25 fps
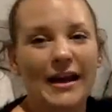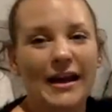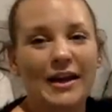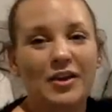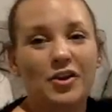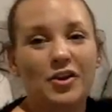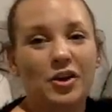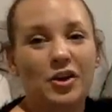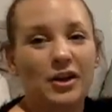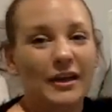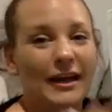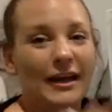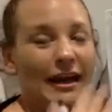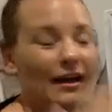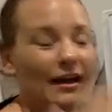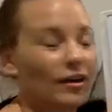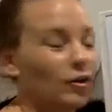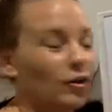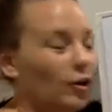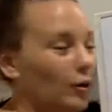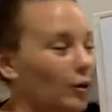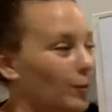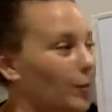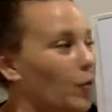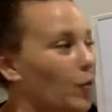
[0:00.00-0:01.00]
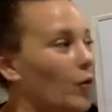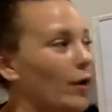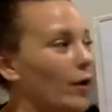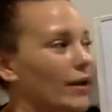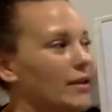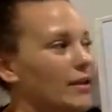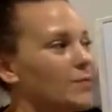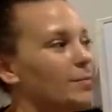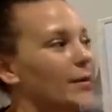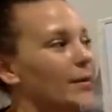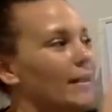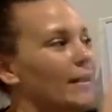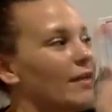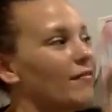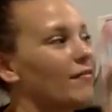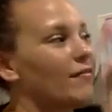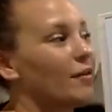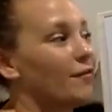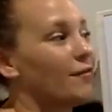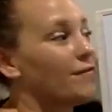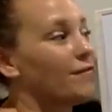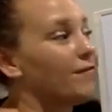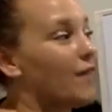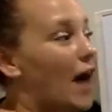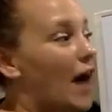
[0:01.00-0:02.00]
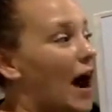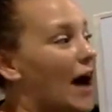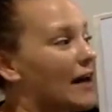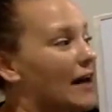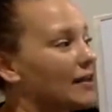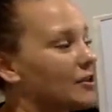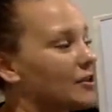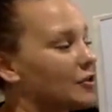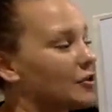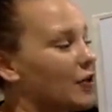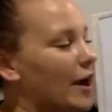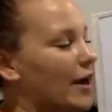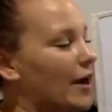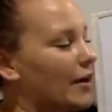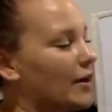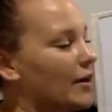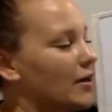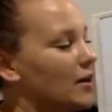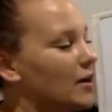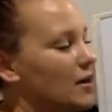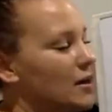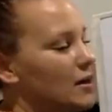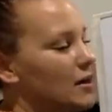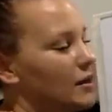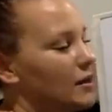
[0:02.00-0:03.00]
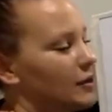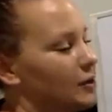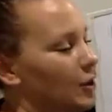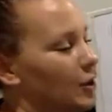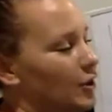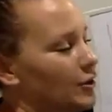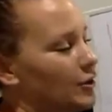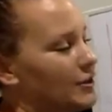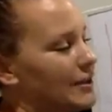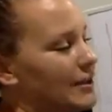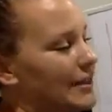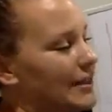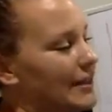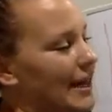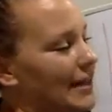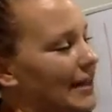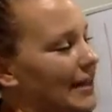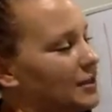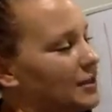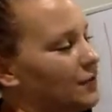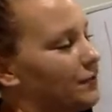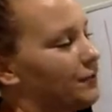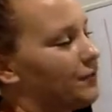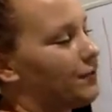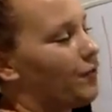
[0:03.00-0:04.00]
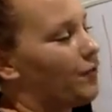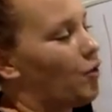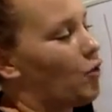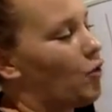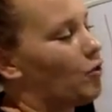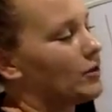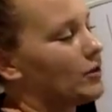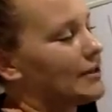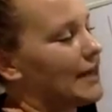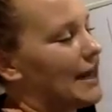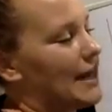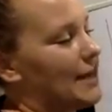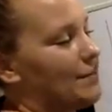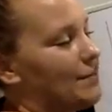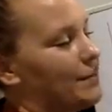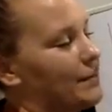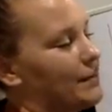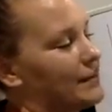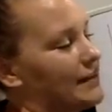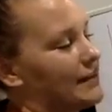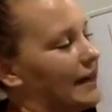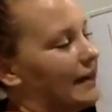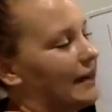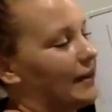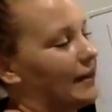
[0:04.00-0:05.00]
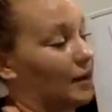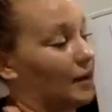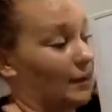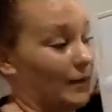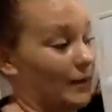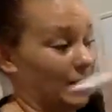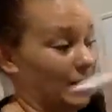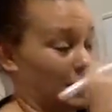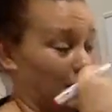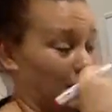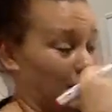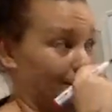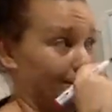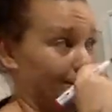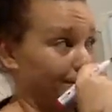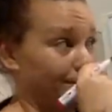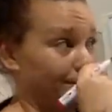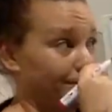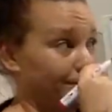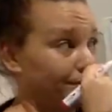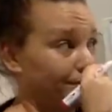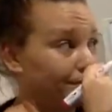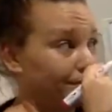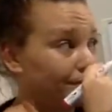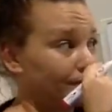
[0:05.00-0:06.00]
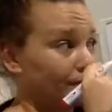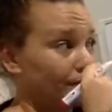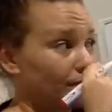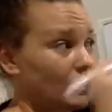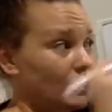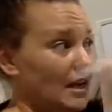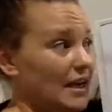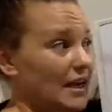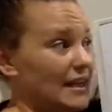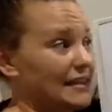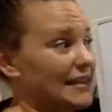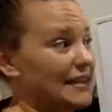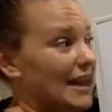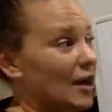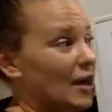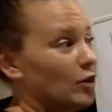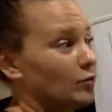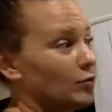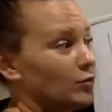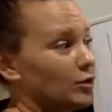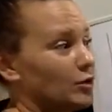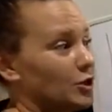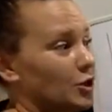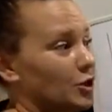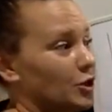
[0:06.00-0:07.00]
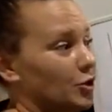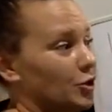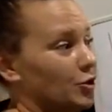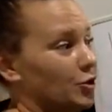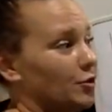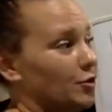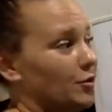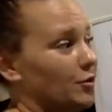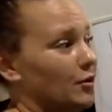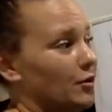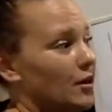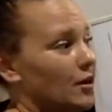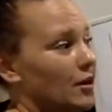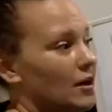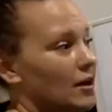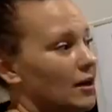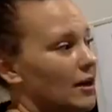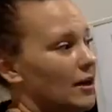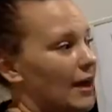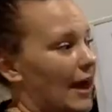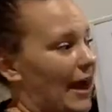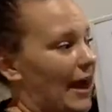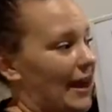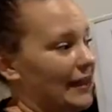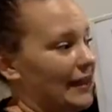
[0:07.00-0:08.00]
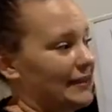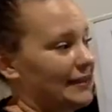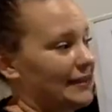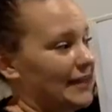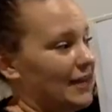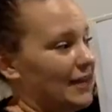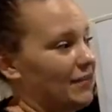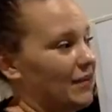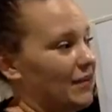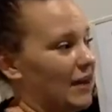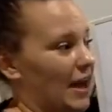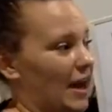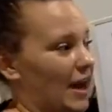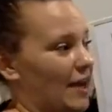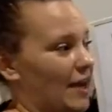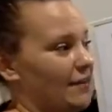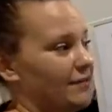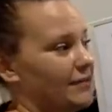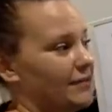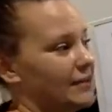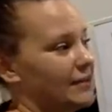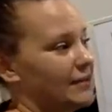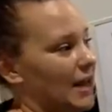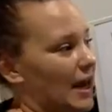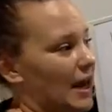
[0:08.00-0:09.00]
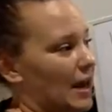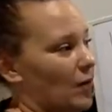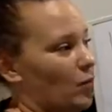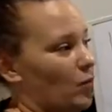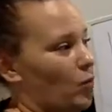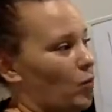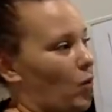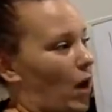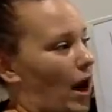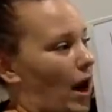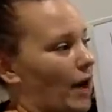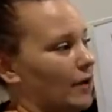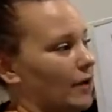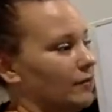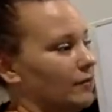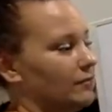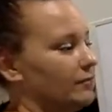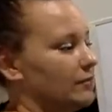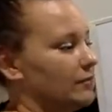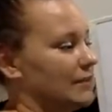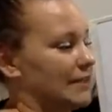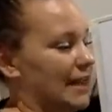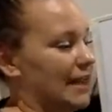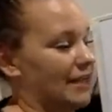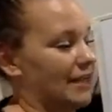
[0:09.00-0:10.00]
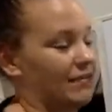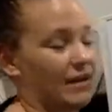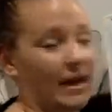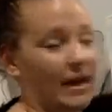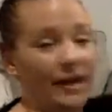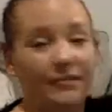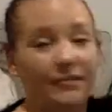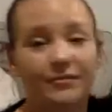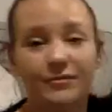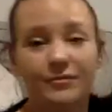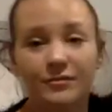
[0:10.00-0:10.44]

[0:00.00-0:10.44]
And you got to get a lot of points. But the fast track, so to get to 14% commission, is help 2 SDVFs and 1 DVF.